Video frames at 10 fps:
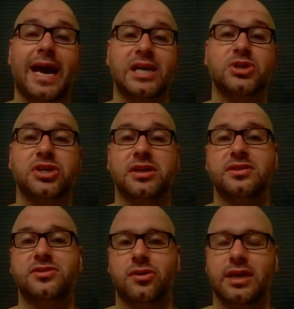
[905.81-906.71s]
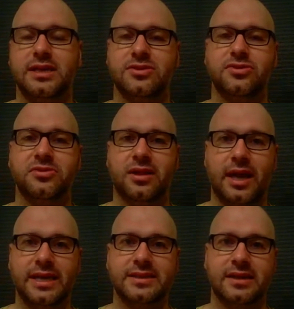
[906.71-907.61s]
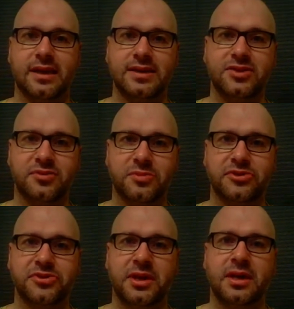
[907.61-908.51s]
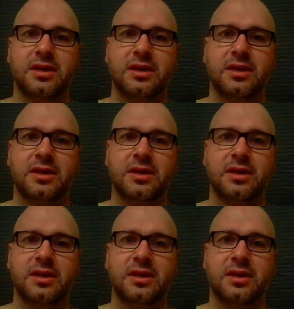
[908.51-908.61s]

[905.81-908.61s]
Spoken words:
actually going to turn into clients and customers.